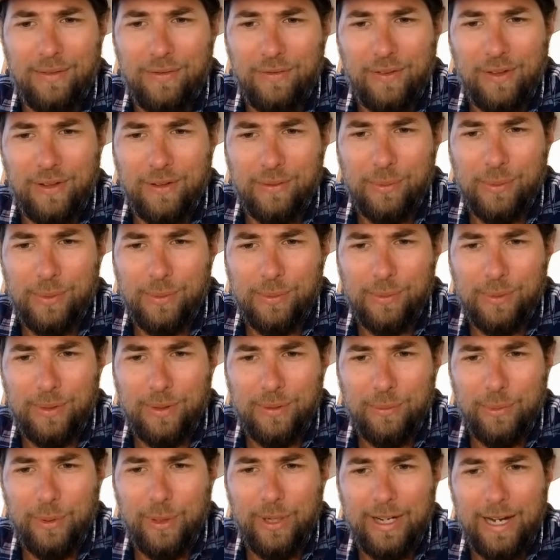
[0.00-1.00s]
Fuck,
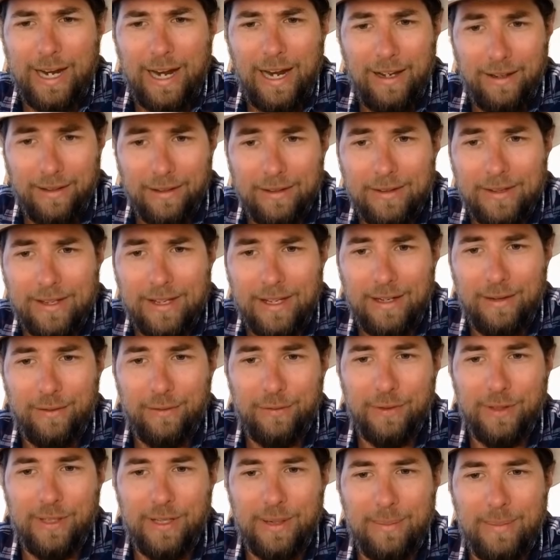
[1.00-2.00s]
we're in hell then
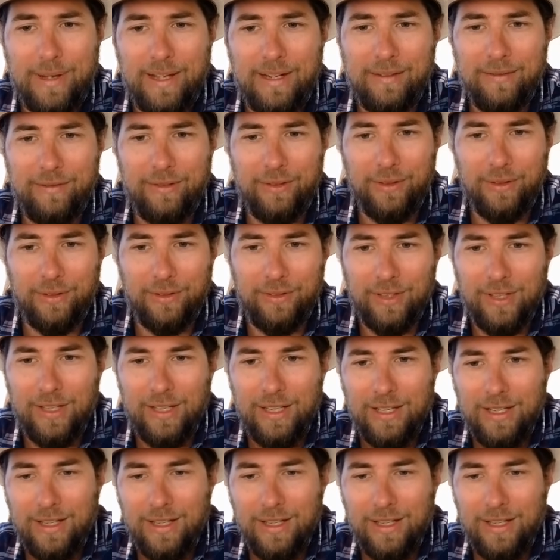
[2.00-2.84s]
if we're in the metaverse.